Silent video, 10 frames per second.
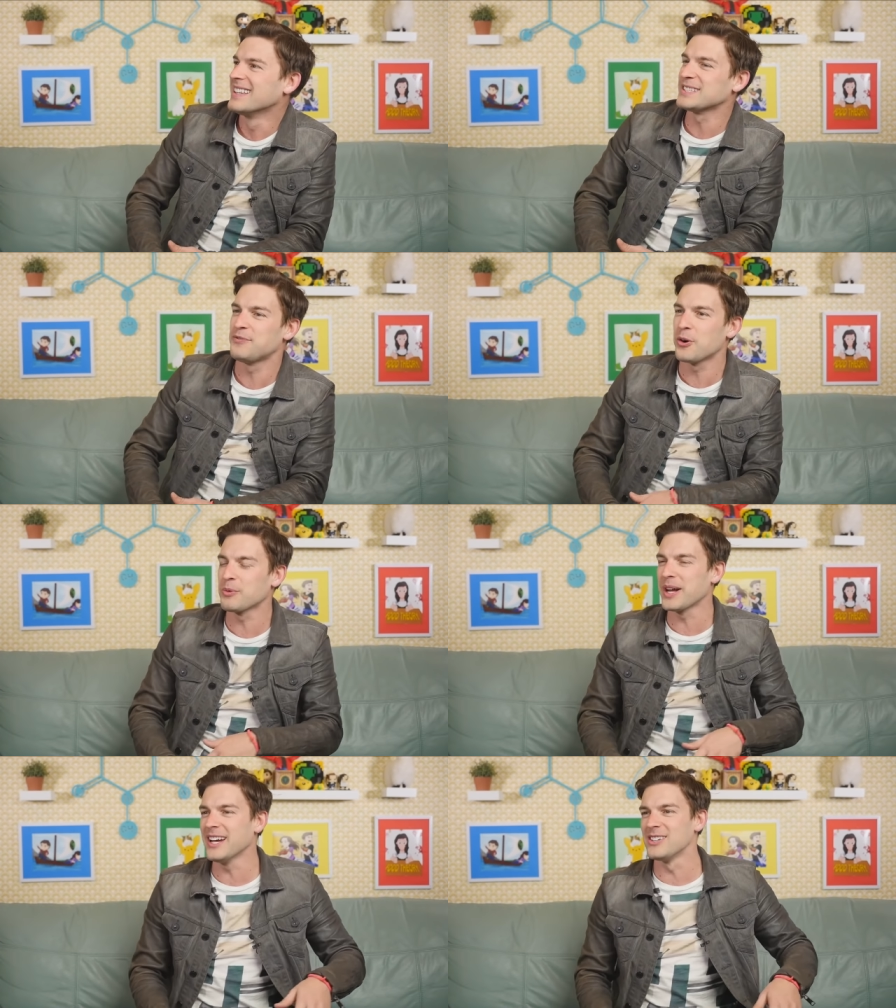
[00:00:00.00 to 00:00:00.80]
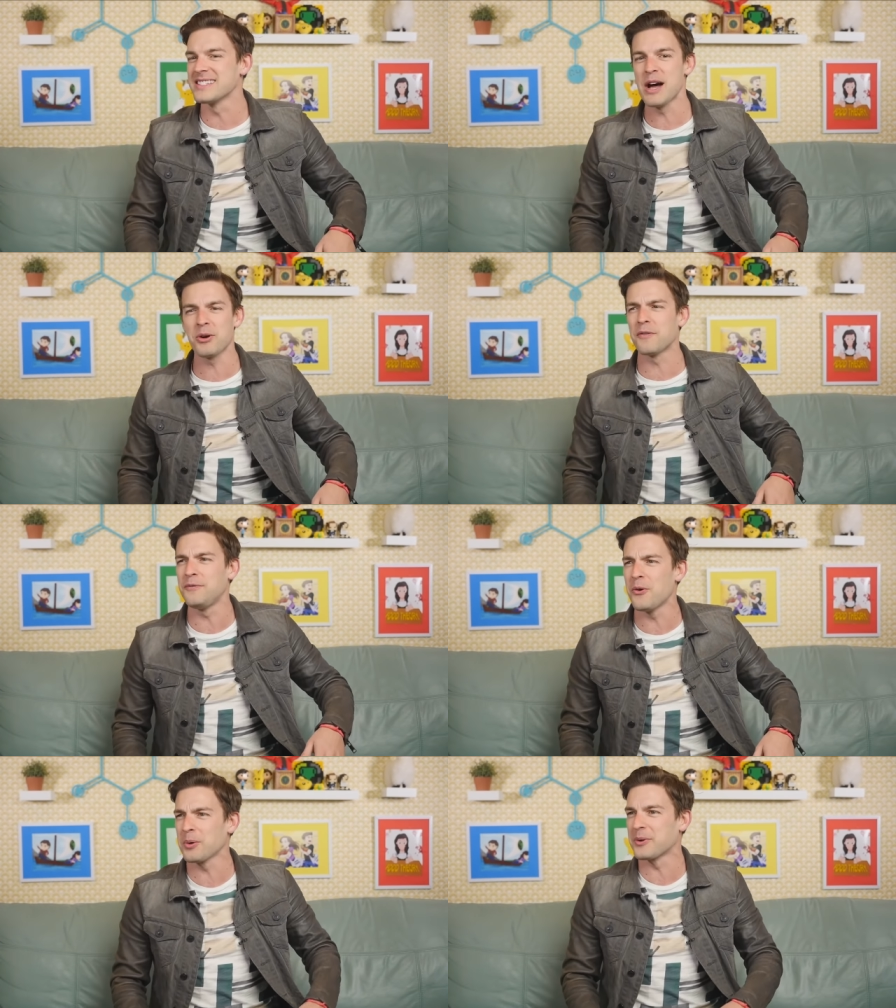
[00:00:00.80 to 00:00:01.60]
That's four wheels. Now we're a
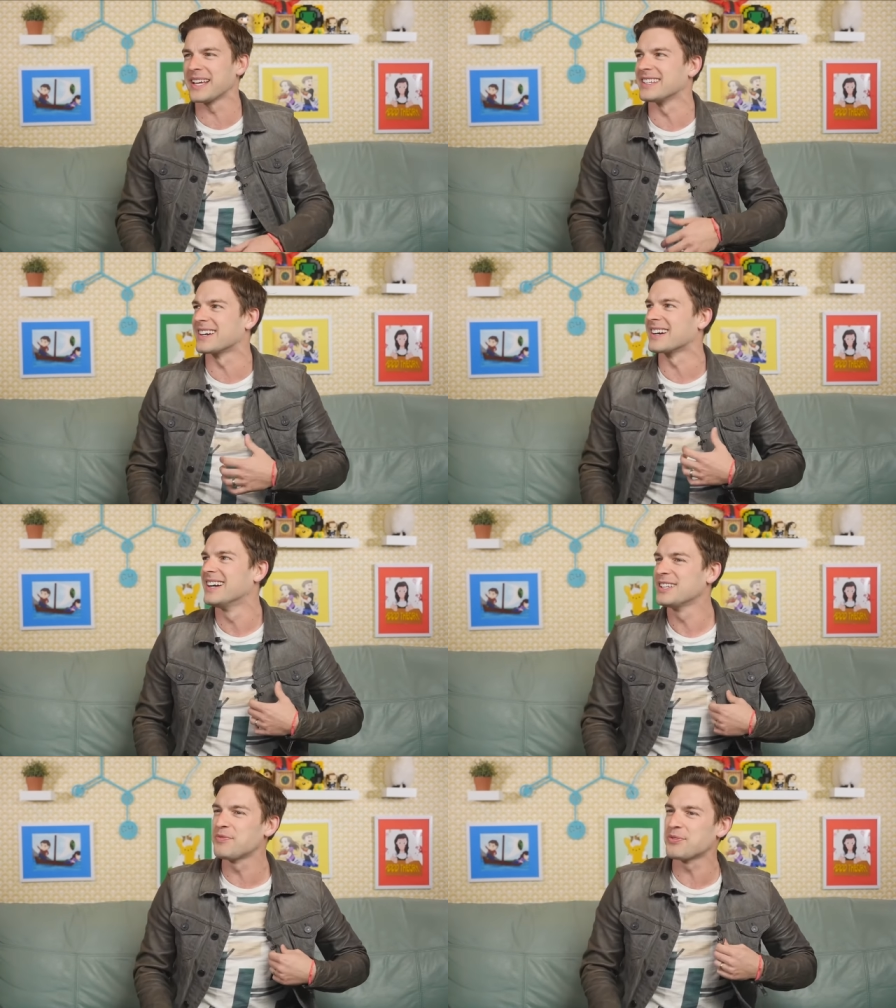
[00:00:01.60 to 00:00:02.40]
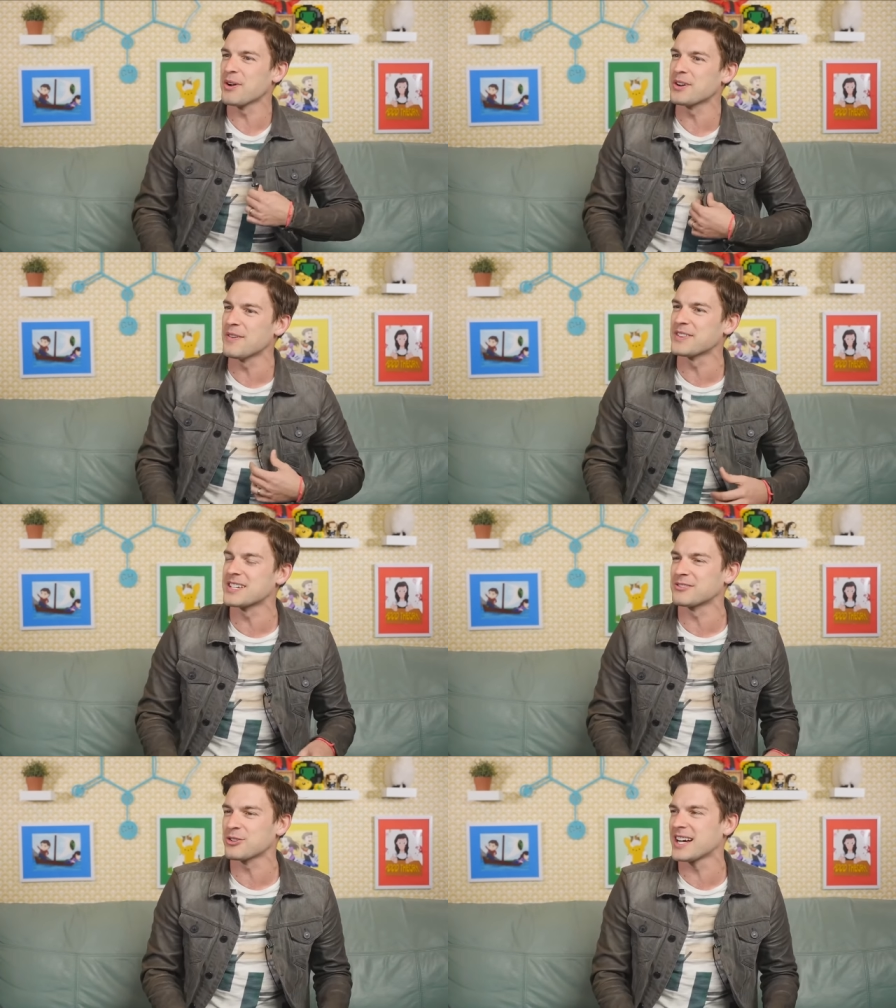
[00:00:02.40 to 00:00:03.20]
four wheeler. You've thrown off the
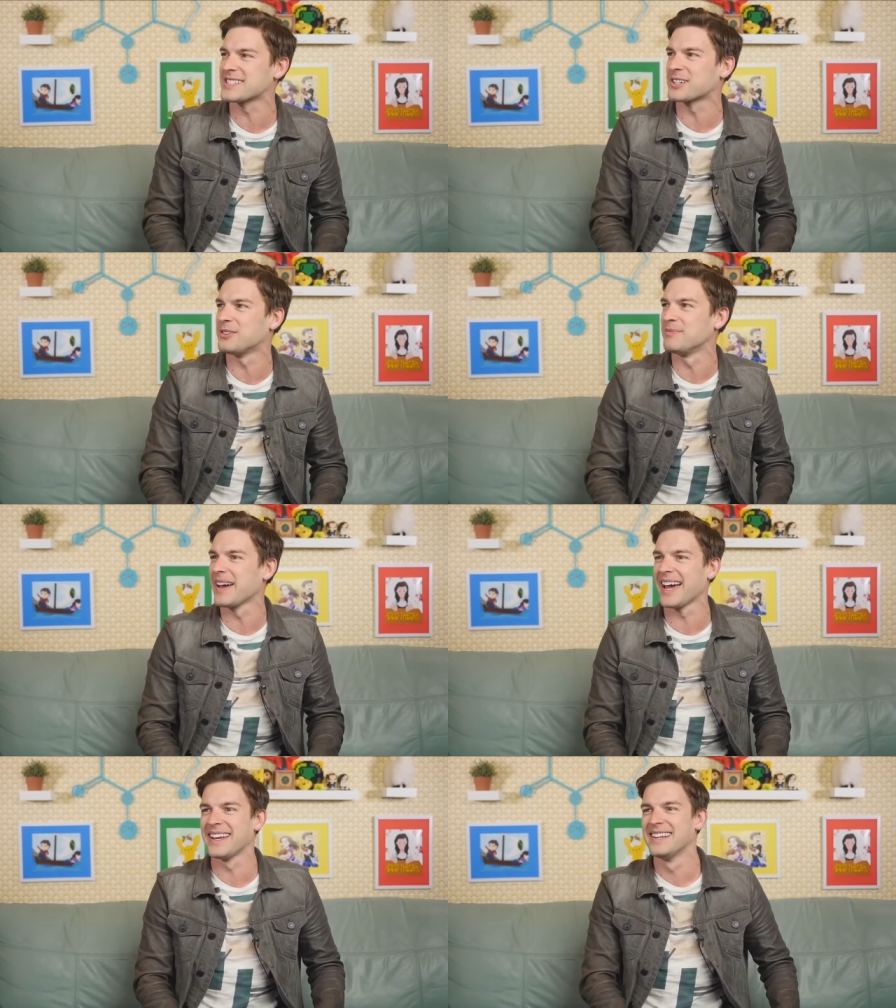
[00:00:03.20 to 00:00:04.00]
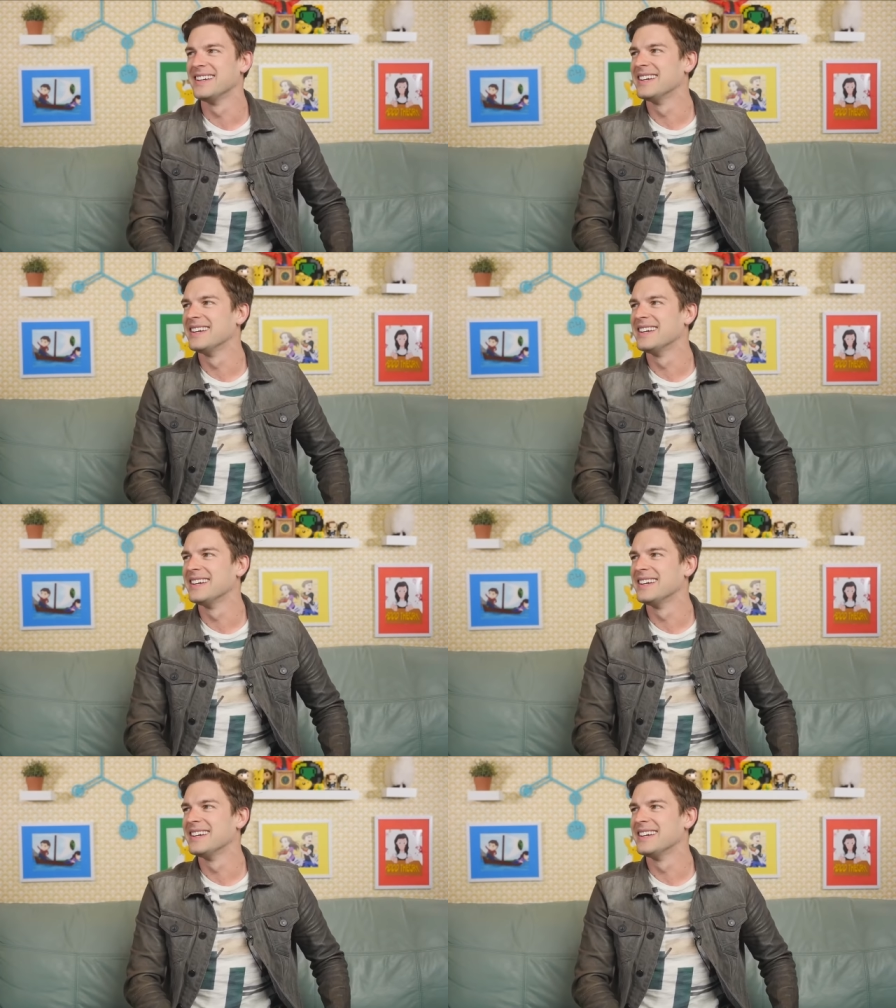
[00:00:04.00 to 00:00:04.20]
t- tricycle, man.